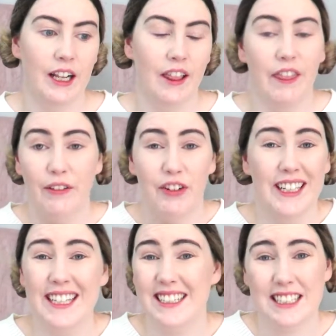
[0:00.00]
they're
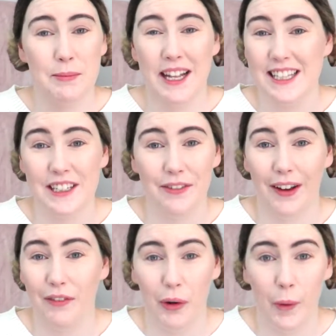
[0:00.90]
really expensive
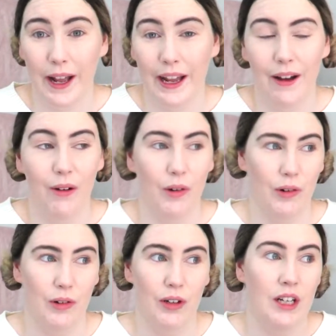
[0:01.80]
everywhere,
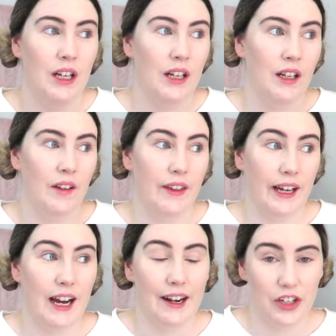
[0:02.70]
or they're
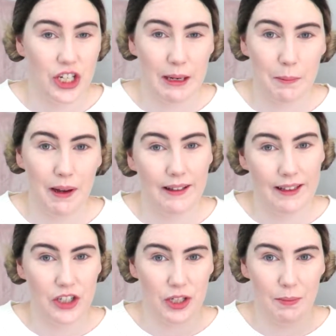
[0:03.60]
kind of cheap, and then
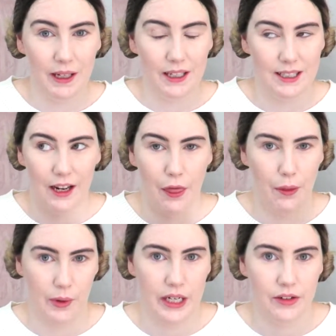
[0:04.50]
the shipping is like
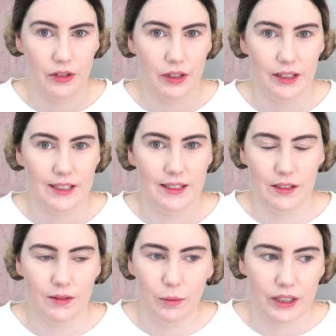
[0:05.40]
$300,
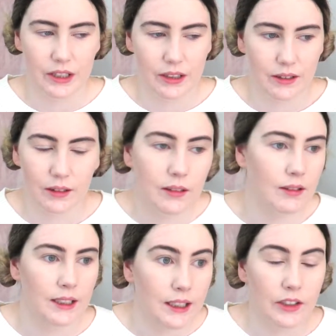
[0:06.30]
which
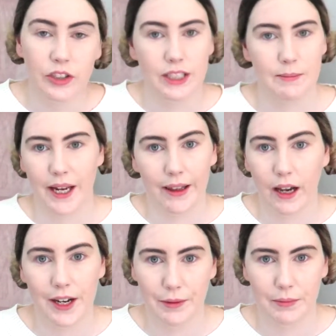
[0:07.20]
just make the
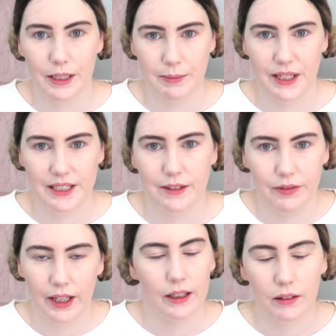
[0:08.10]
item
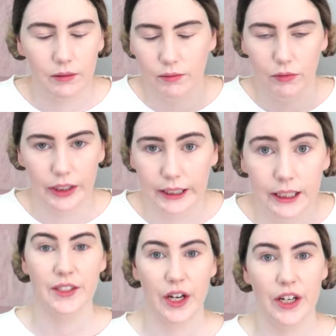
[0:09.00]
expensive, like
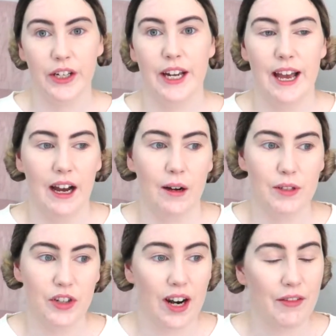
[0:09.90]
really. So yeah, I
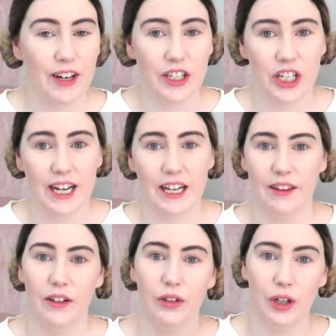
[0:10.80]
was trying to find a chair
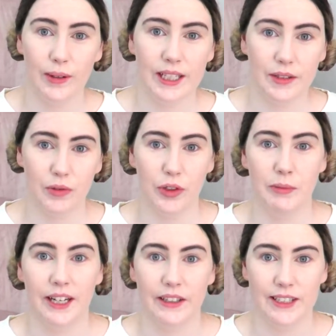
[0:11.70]
that could go in this room,
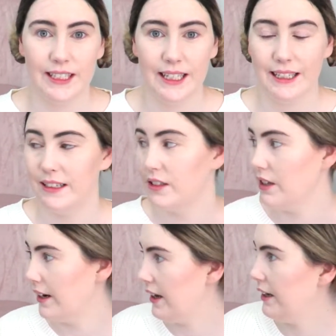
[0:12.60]
that I could sit in,
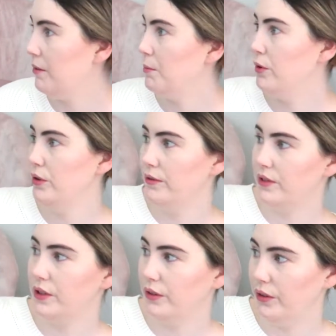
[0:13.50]
that I can
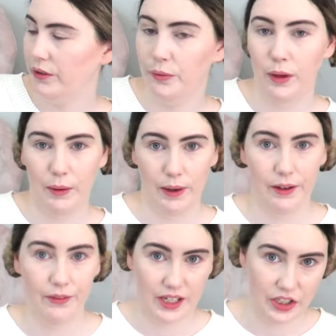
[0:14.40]
move to where
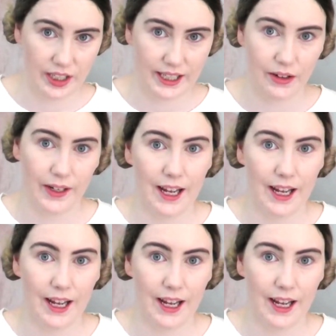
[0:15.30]
we're eventually going to